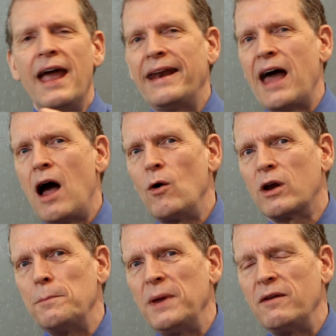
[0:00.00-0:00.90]
and how
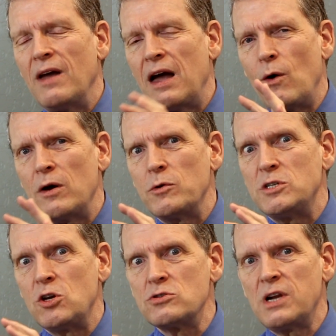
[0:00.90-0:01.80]
it
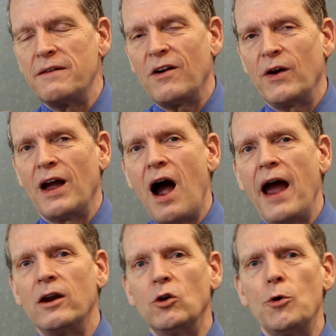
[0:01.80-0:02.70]
was usually very high
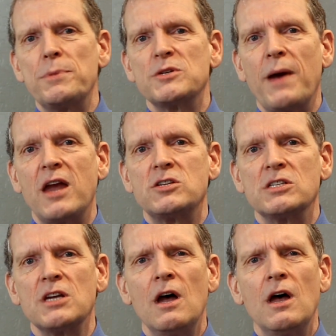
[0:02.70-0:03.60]
in lupus patients.